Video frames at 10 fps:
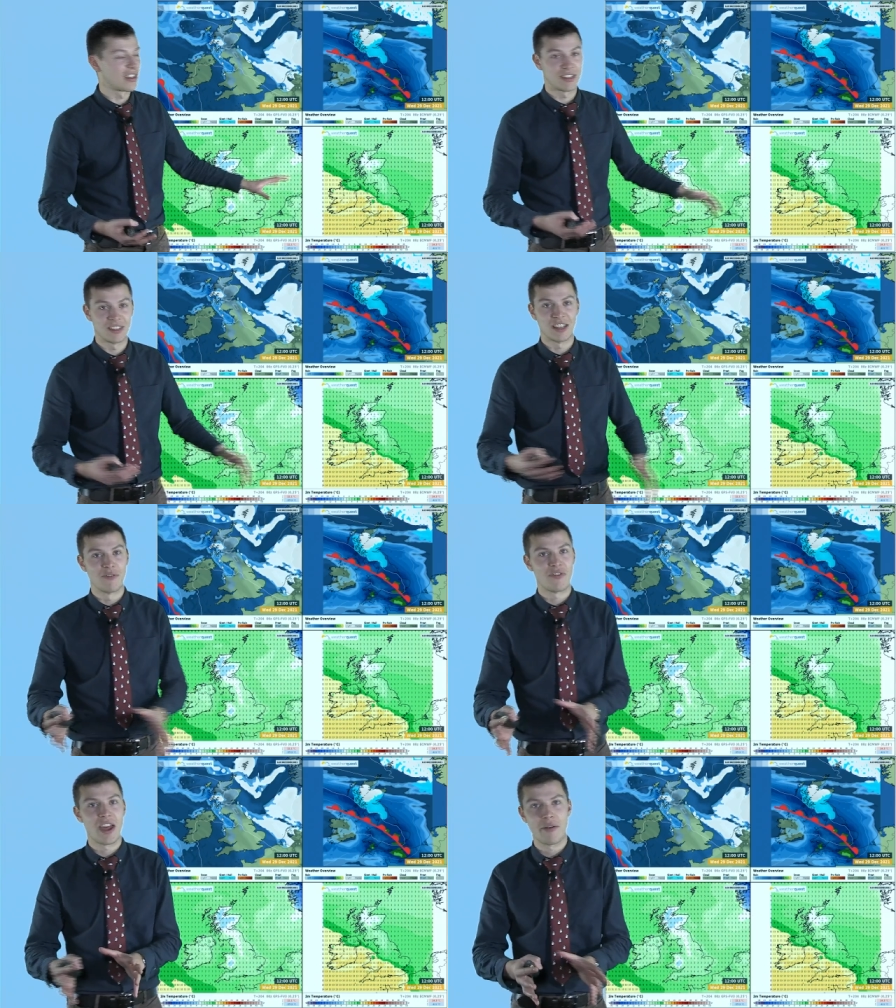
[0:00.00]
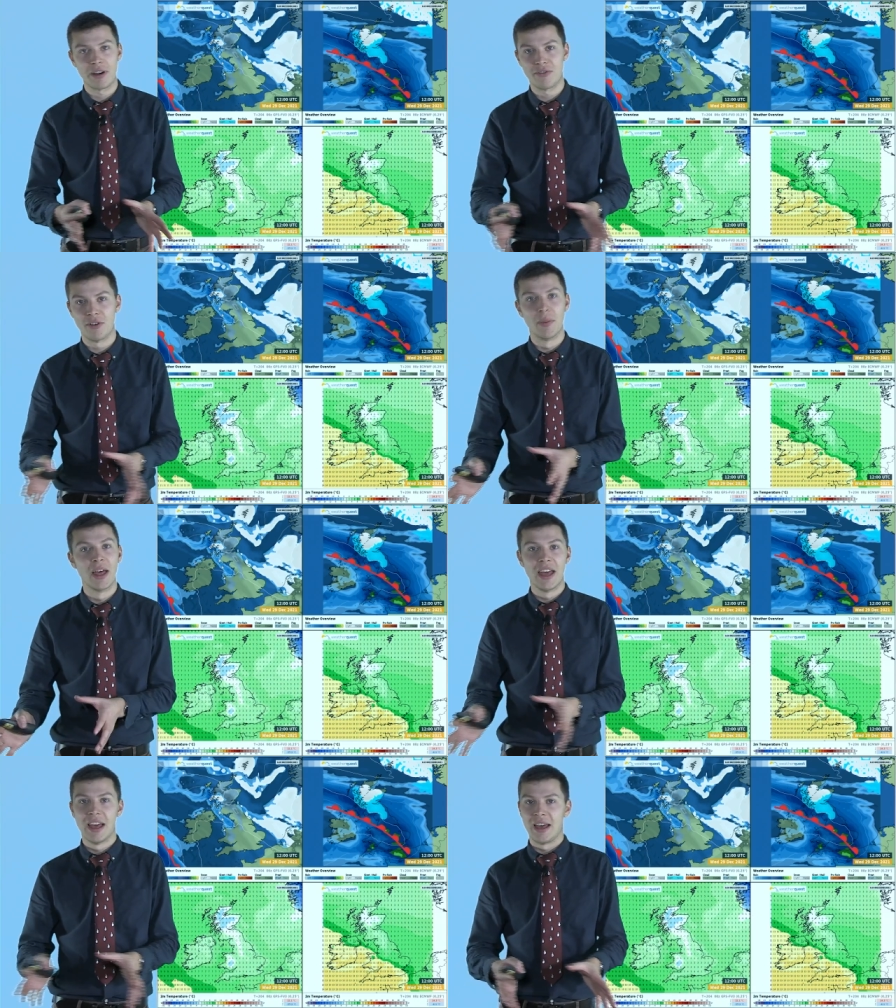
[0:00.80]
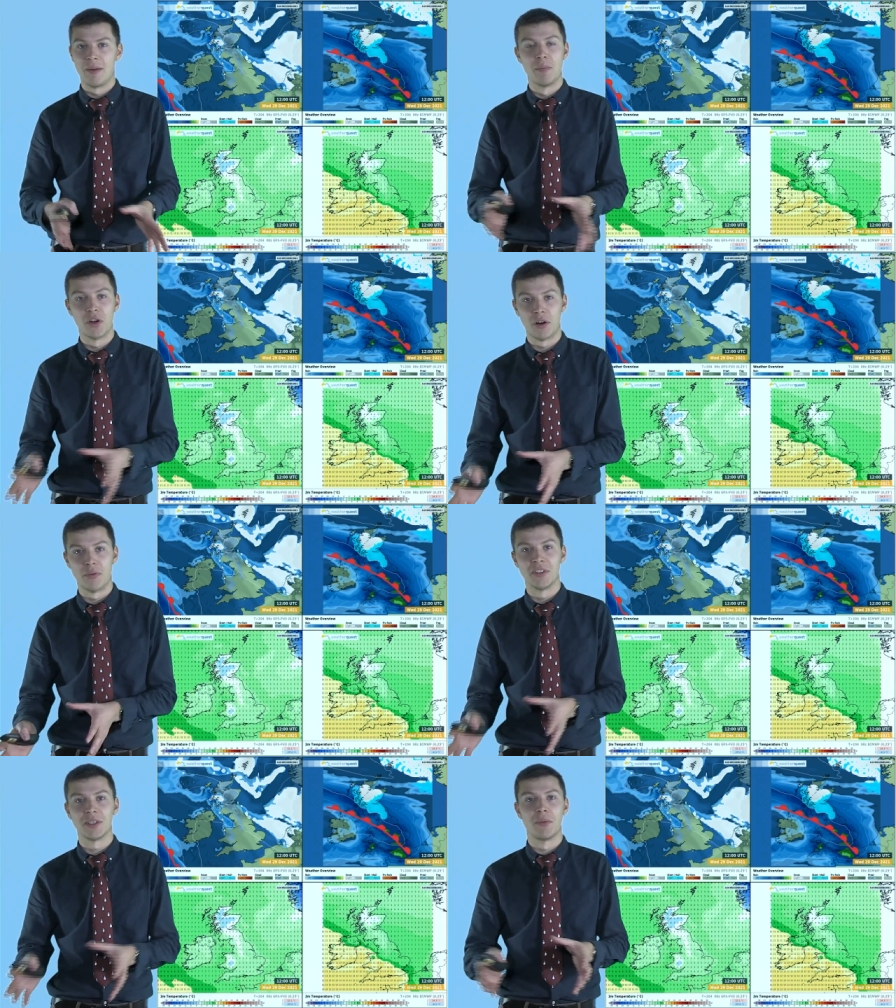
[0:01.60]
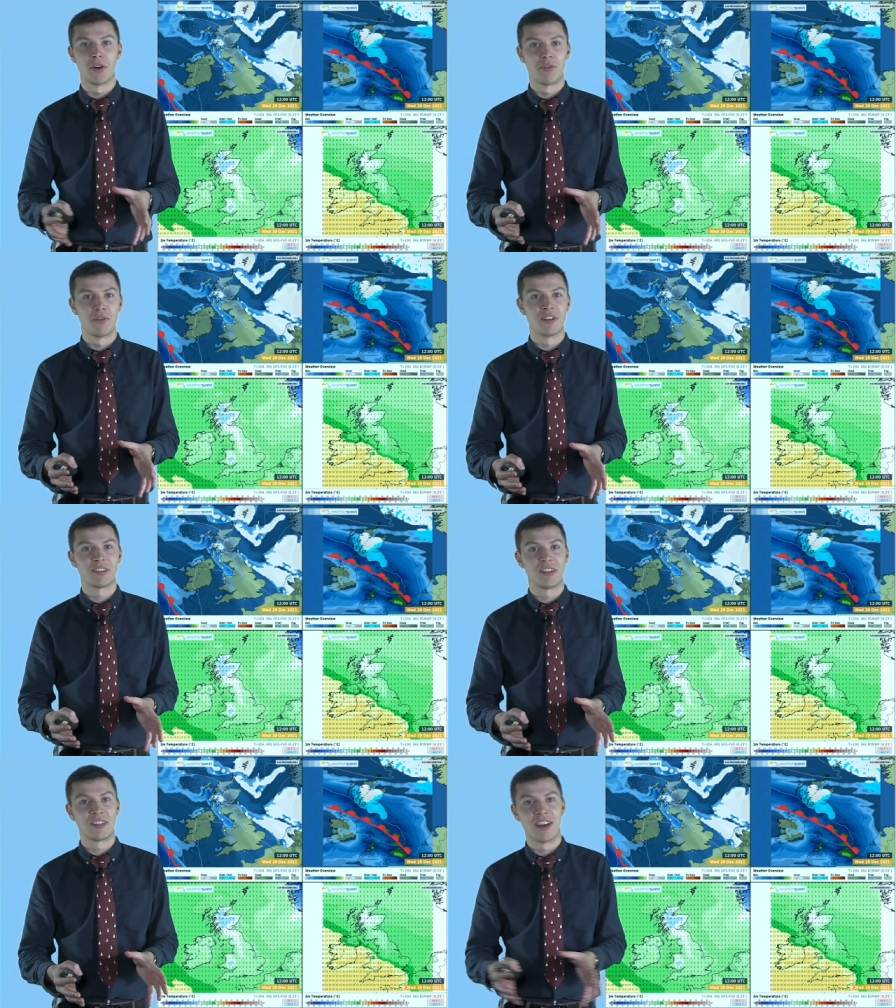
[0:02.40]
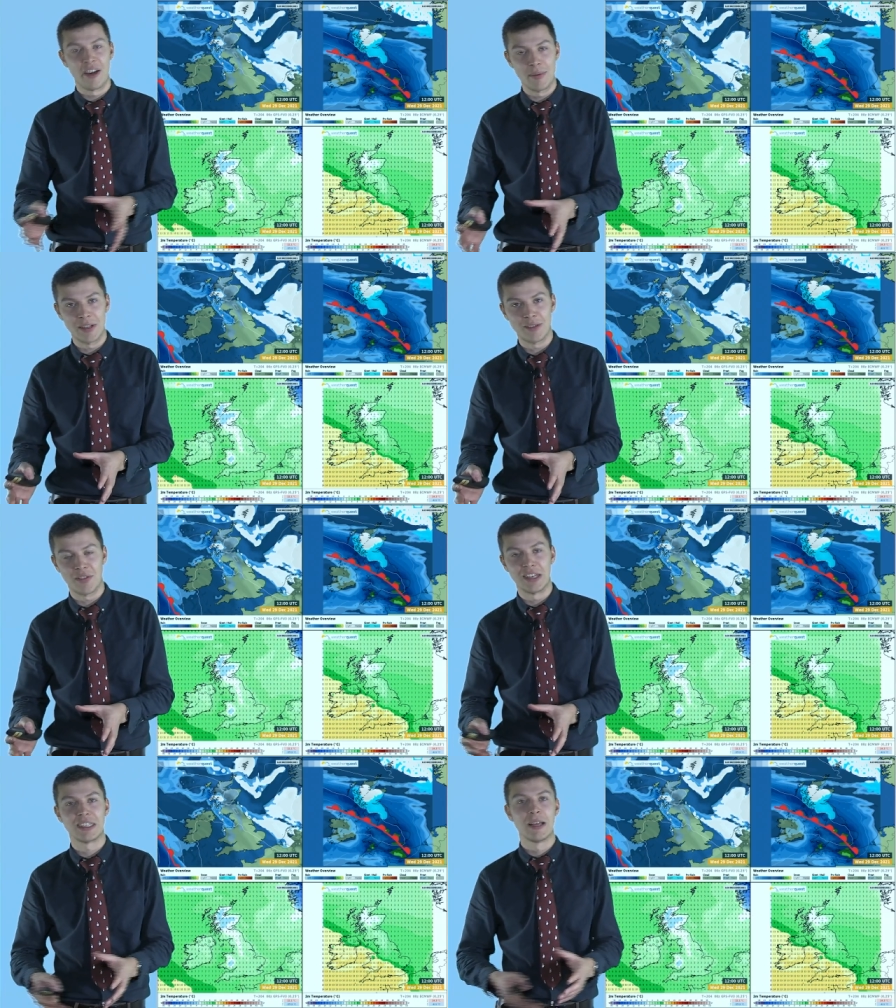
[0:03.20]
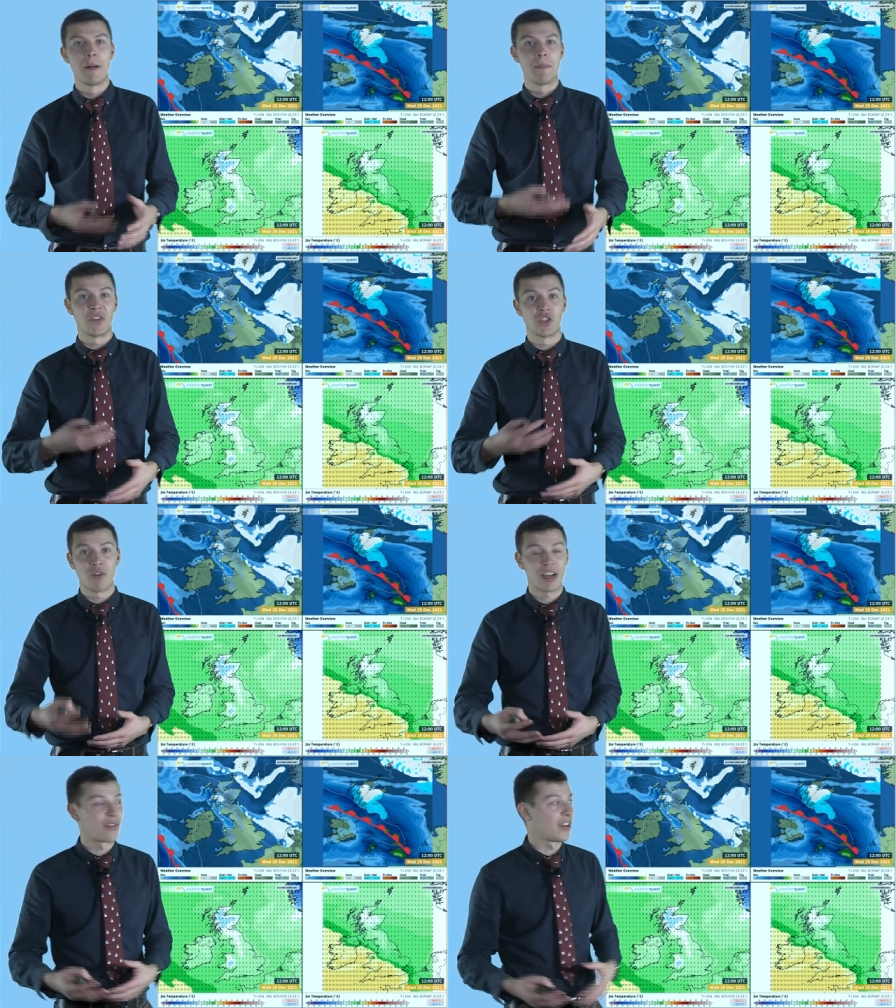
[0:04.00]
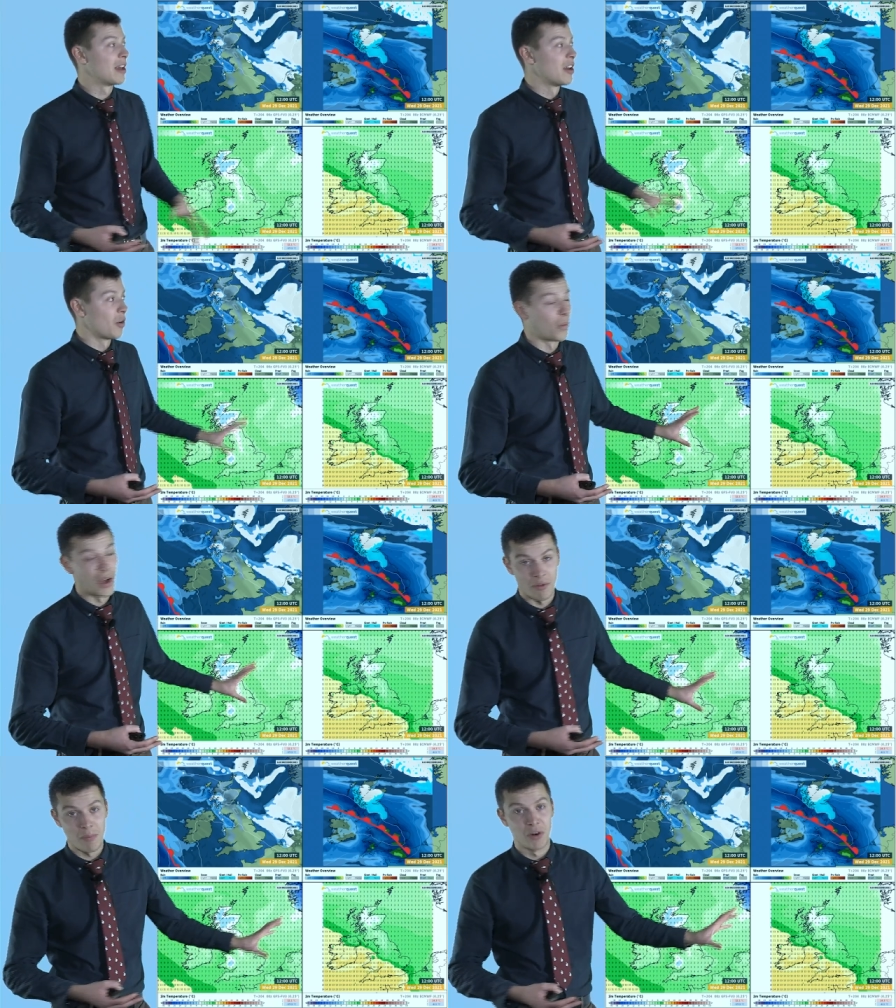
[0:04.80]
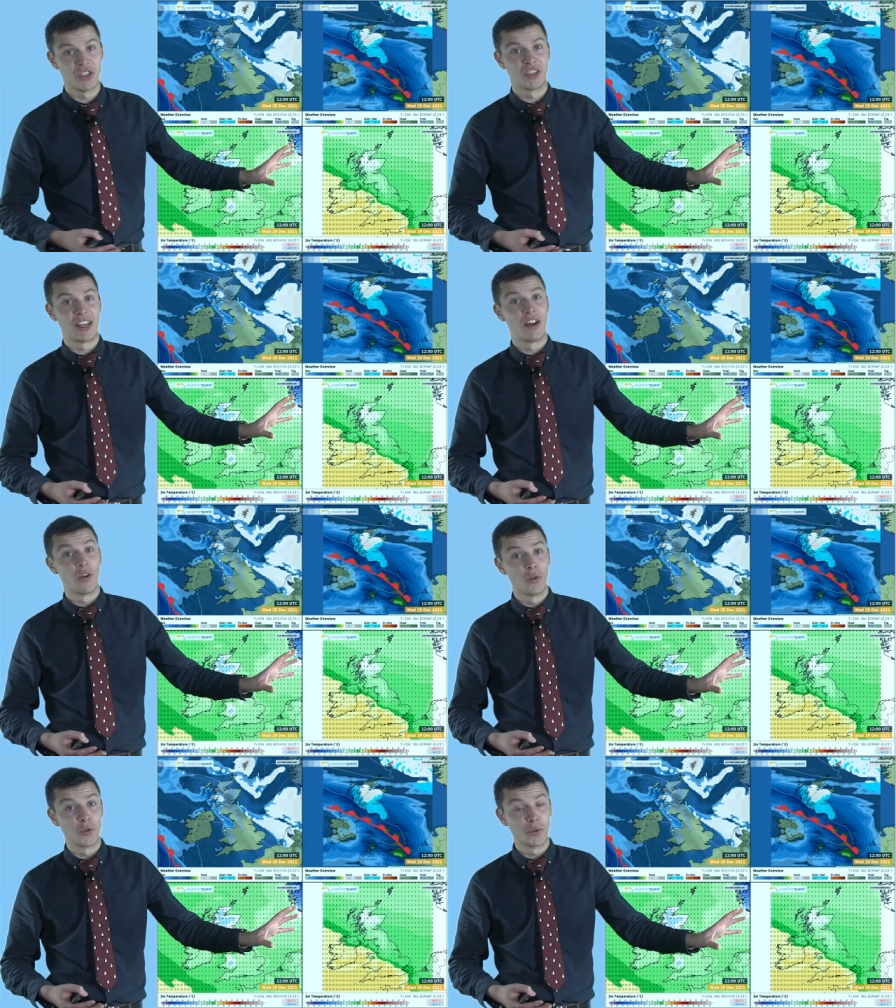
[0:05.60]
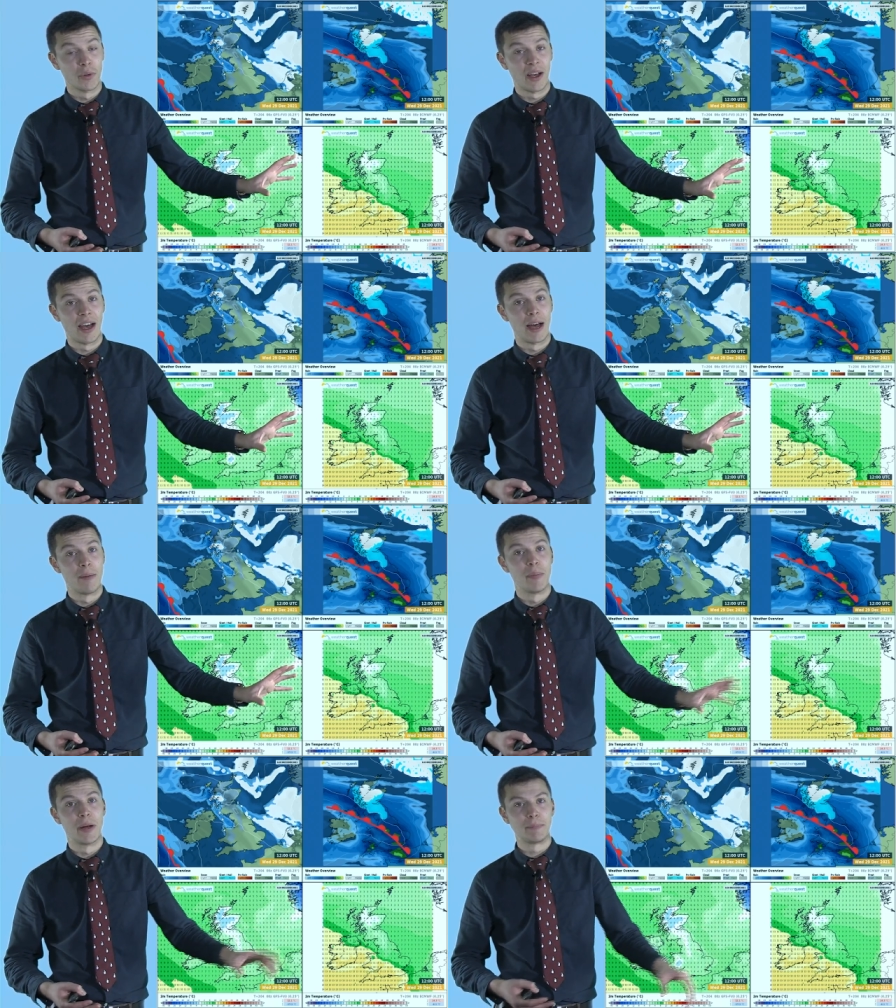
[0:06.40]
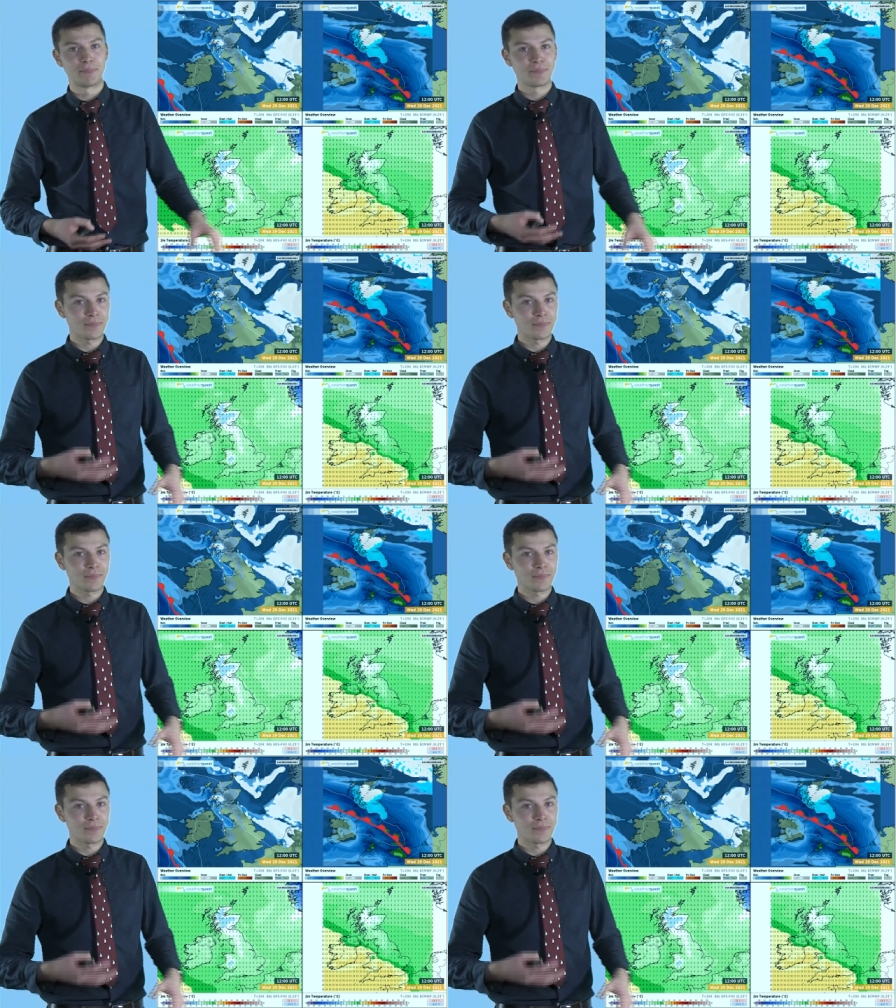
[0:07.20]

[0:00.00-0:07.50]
This is going to vary from model run to model run as to the timings of this, the track of it, whether it pushes in at all, but